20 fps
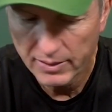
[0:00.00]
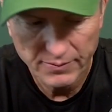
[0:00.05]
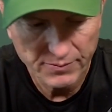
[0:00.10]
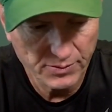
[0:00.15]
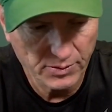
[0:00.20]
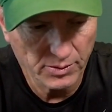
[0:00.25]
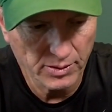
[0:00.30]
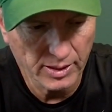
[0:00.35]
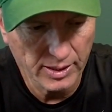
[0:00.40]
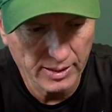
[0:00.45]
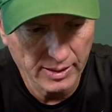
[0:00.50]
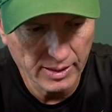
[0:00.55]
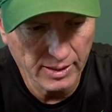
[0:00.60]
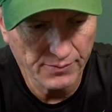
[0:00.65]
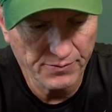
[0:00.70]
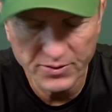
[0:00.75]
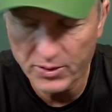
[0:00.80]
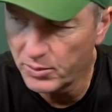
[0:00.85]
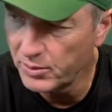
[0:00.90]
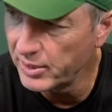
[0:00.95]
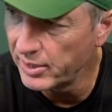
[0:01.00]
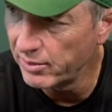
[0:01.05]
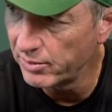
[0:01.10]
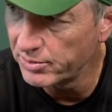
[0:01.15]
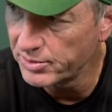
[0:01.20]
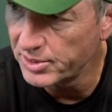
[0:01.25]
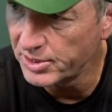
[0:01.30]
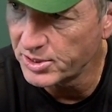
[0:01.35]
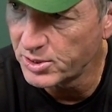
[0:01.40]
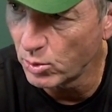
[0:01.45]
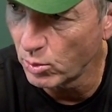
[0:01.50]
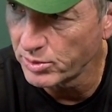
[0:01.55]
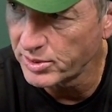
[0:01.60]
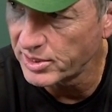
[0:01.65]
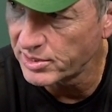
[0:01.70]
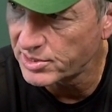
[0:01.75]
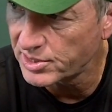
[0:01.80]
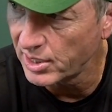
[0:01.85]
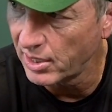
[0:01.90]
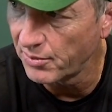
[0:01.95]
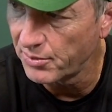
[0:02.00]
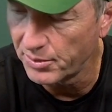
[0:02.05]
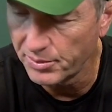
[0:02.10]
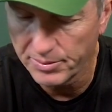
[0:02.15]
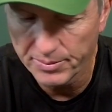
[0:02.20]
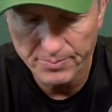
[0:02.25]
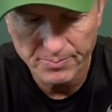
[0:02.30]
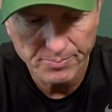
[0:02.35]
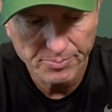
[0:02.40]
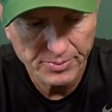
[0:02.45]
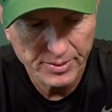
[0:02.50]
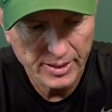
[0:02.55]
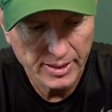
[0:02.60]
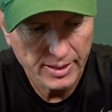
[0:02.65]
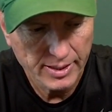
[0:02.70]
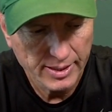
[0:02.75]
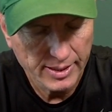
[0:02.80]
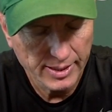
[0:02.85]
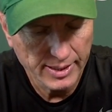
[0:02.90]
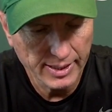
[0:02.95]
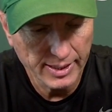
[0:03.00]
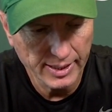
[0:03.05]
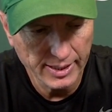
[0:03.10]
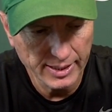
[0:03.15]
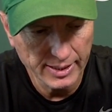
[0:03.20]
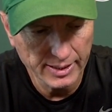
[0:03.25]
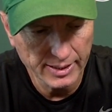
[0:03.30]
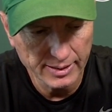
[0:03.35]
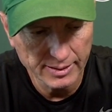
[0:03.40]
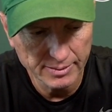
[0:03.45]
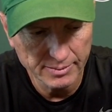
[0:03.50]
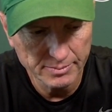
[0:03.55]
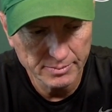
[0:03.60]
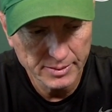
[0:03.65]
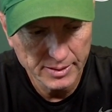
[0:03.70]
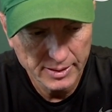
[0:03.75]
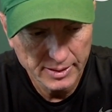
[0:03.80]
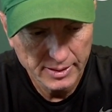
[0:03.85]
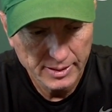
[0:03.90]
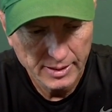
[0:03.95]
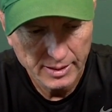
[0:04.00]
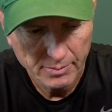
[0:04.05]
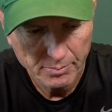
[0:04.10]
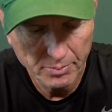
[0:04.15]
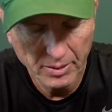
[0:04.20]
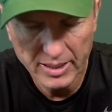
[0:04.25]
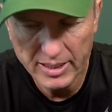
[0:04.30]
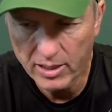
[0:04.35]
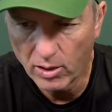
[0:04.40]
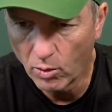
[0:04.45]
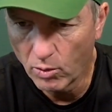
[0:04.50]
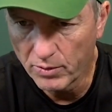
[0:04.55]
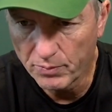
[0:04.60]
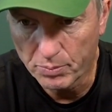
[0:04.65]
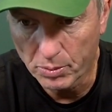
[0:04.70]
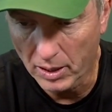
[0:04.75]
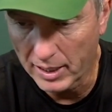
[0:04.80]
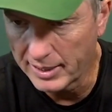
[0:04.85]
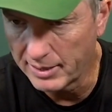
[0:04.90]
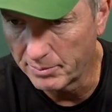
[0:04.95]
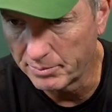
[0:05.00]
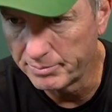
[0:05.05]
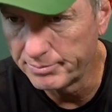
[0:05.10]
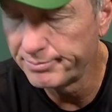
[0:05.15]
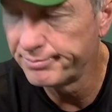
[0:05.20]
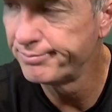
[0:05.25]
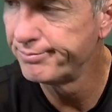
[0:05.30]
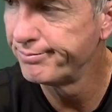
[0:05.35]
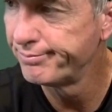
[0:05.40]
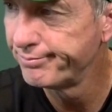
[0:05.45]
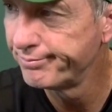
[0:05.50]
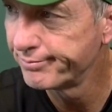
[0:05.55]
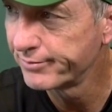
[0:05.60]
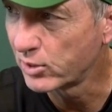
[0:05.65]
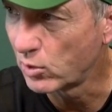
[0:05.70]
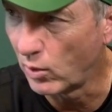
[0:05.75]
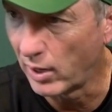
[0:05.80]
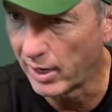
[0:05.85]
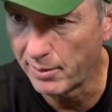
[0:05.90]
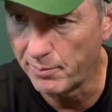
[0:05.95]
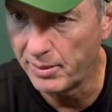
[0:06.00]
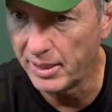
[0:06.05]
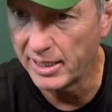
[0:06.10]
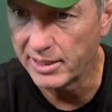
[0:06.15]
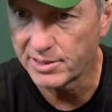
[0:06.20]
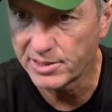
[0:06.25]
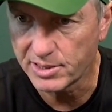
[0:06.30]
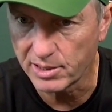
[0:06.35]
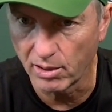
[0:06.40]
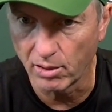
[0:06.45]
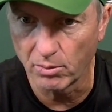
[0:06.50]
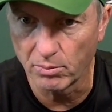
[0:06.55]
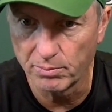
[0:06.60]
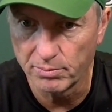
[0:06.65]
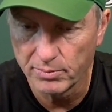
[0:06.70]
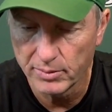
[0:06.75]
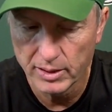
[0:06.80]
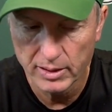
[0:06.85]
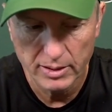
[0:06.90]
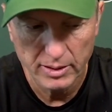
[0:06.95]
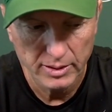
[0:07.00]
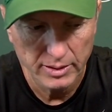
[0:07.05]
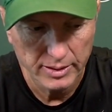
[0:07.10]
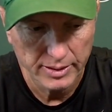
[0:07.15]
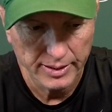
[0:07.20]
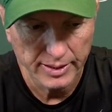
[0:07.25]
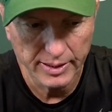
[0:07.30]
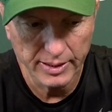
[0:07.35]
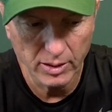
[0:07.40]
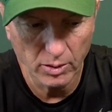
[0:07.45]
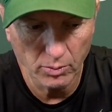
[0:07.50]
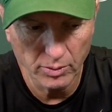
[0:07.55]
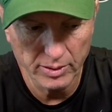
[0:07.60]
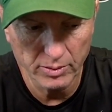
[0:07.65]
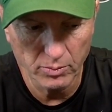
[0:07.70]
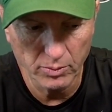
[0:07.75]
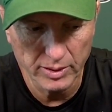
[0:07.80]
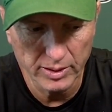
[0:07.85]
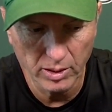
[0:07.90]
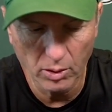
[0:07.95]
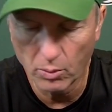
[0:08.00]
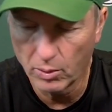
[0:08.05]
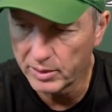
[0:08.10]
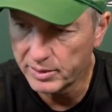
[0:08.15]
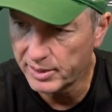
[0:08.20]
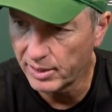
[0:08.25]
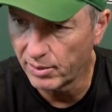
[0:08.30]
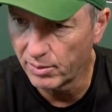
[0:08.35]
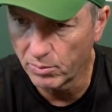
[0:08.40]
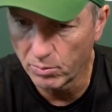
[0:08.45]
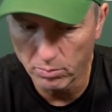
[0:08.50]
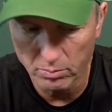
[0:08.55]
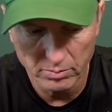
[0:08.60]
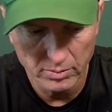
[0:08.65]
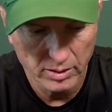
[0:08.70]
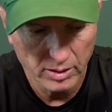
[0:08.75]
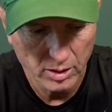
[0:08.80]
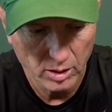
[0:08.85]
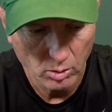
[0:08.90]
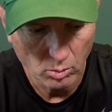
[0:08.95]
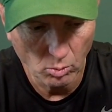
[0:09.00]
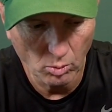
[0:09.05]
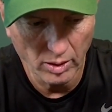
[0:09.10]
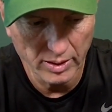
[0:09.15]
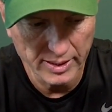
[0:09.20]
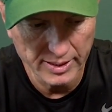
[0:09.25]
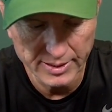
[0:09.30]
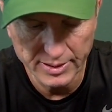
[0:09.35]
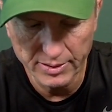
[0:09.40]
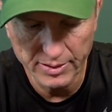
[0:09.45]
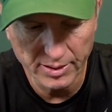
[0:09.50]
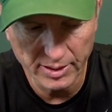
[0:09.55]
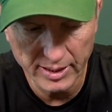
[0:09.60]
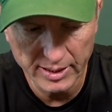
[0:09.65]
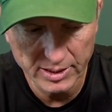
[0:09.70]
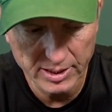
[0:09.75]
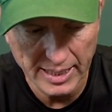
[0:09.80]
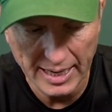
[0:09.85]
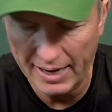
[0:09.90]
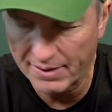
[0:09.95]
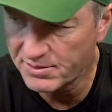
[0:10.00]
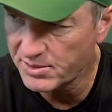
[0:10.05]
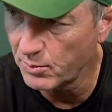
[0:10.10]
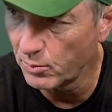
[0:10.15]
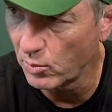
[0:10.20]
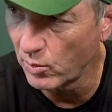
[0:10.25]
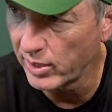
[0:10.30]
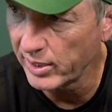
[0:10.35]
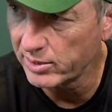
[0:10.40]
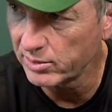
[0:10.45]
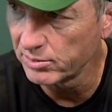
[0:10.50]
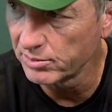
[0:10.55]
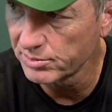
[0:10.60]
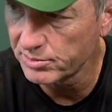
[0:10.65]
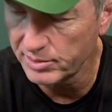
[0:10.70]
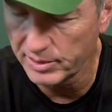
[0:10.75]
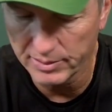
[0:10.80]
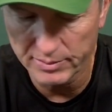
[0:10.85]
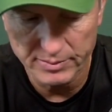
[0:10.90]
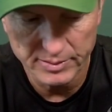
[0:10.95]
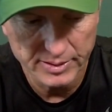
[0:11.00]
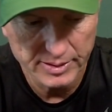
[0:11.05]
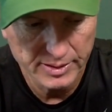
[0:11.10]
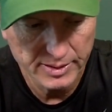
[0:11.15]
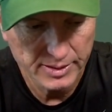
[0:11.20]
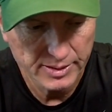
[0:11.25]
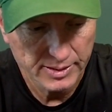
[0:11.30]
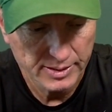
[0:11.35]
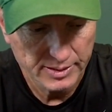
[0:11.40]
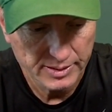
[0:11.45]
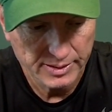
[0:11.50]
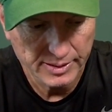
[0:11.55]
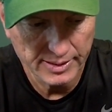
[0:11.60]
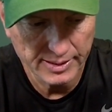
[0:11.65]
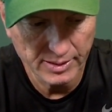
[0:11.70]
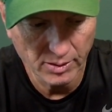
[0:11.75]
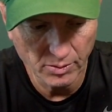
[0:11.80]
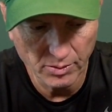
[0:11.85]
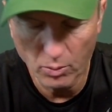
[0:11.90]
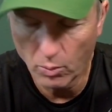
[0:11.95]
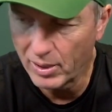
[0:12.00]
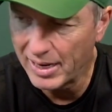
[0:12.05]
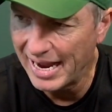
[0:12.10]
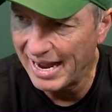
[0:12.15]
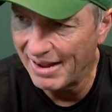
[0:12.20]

for a few years at Georgia Southern. But, you know, we've played them quite a bit, so. You know, we know what they're wanting to do. They're going to have some wrinkles that, you know, that we